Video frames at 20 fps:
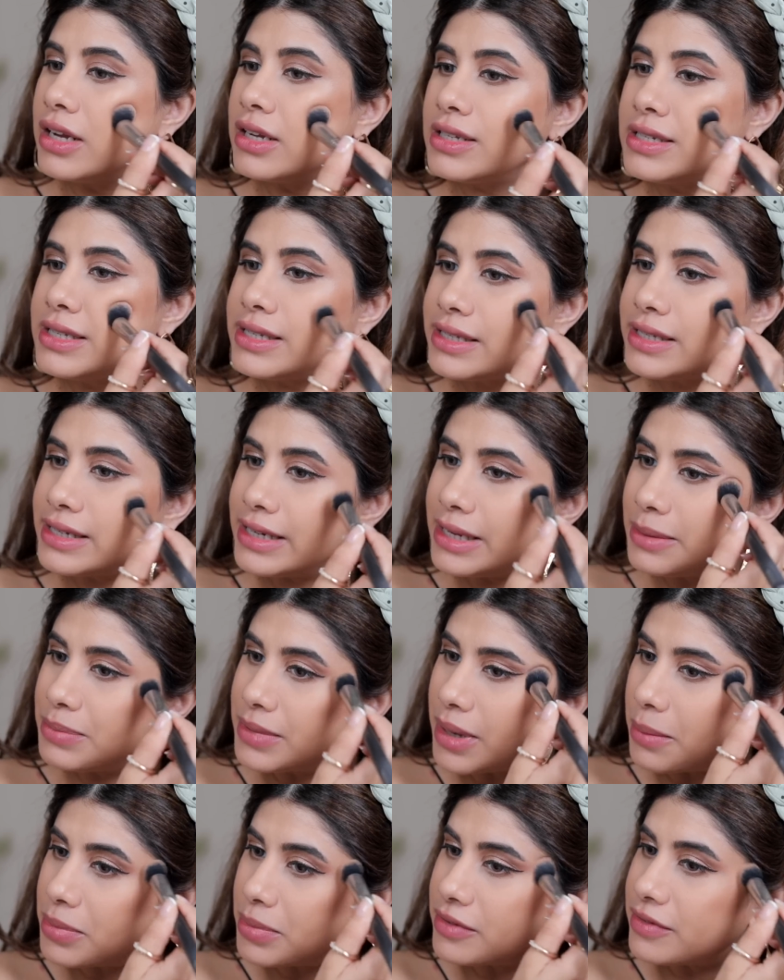sleep
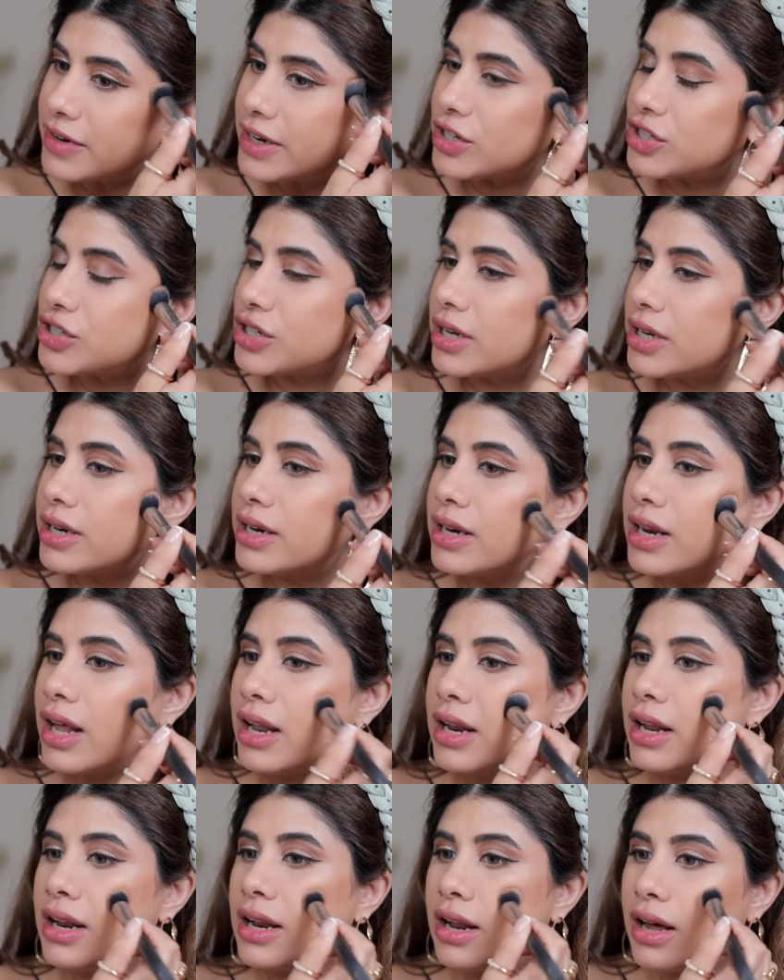deprivation,
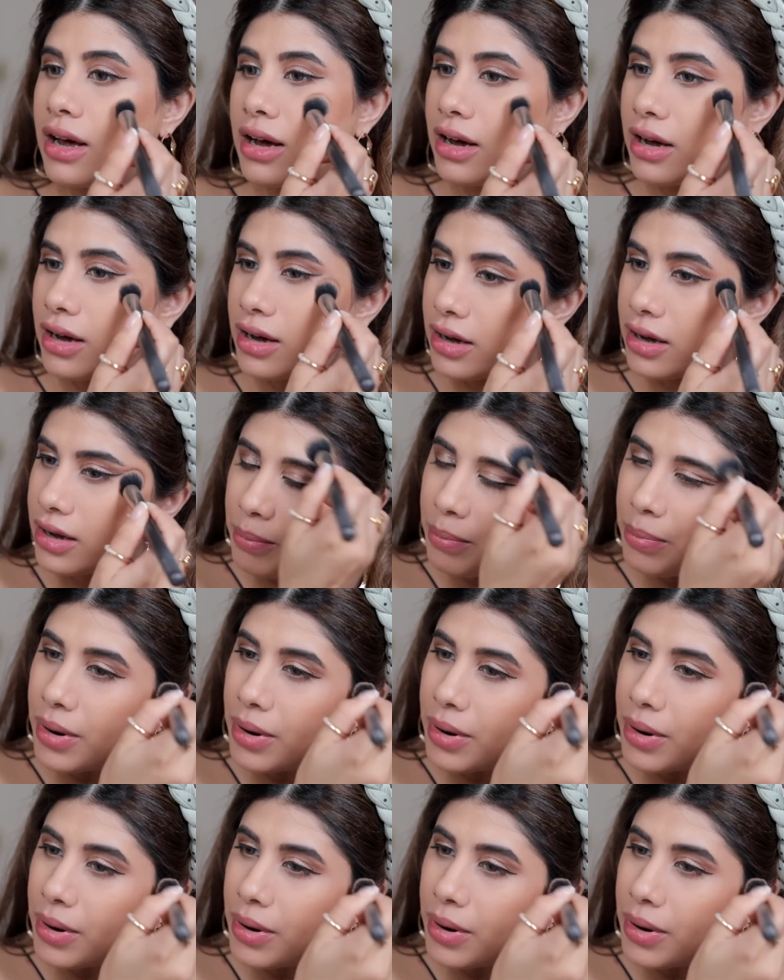la la la.